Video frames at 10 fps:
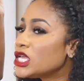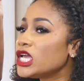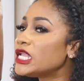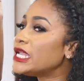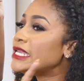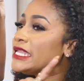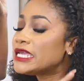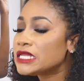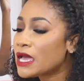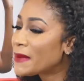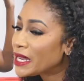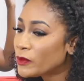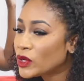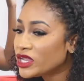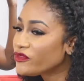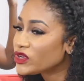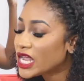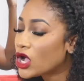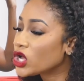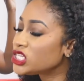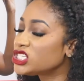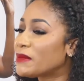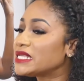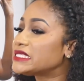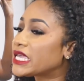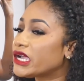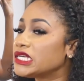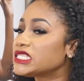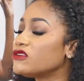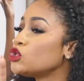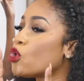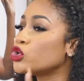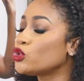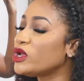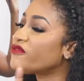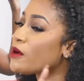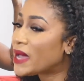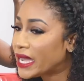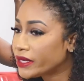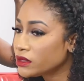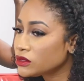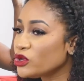You don't need no man money for that. Go to the gym and take care of yourself. Don't do it for man.